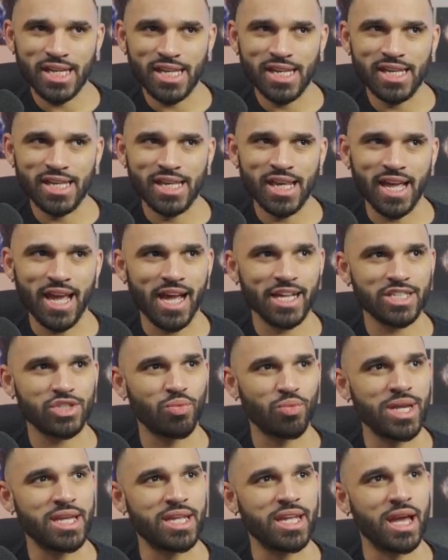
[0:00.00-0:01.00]
Yes,
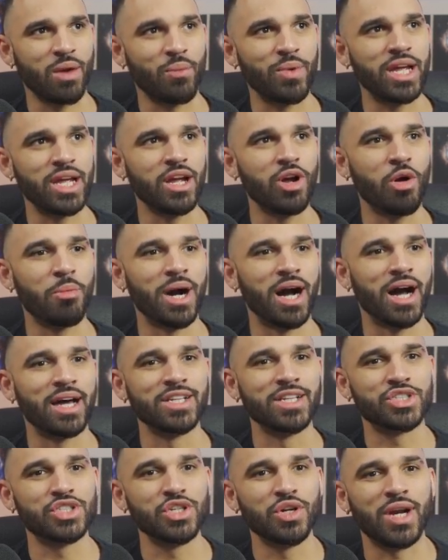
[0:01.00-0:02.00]
we can. We can go
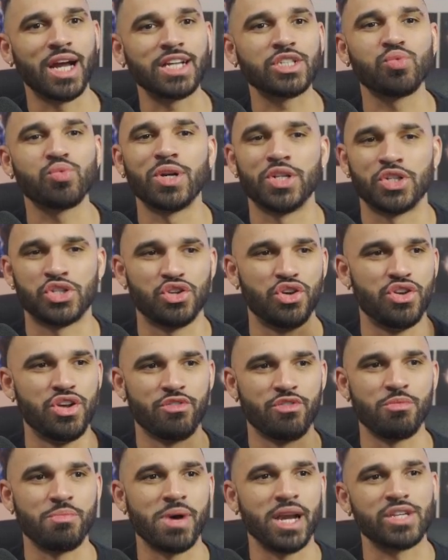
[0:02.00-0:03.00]
behind this dude. I just want to show you
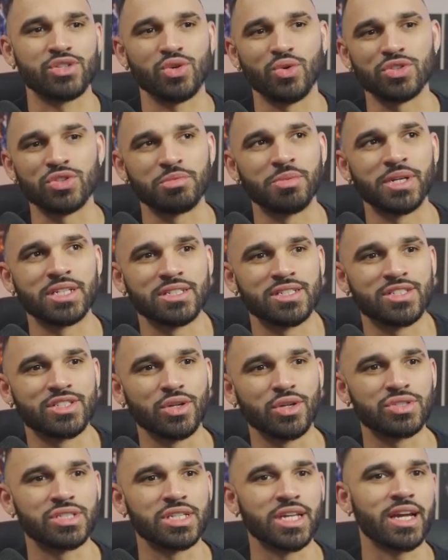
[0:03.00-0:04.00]
everybody's ultimates. It's
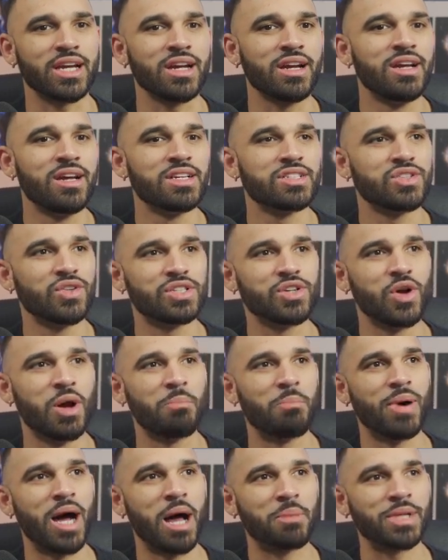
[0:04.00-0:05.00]
so sick. Let's go ahead
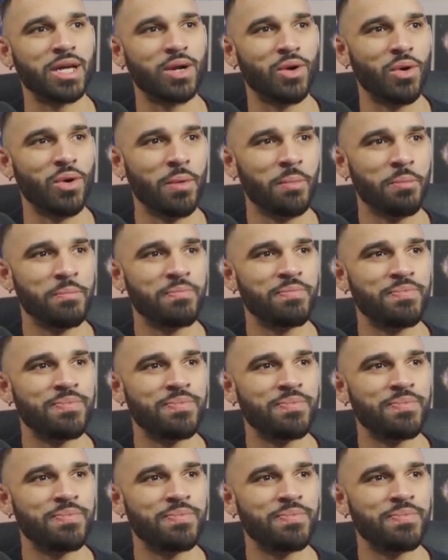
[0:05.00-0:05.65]
and pop that ult.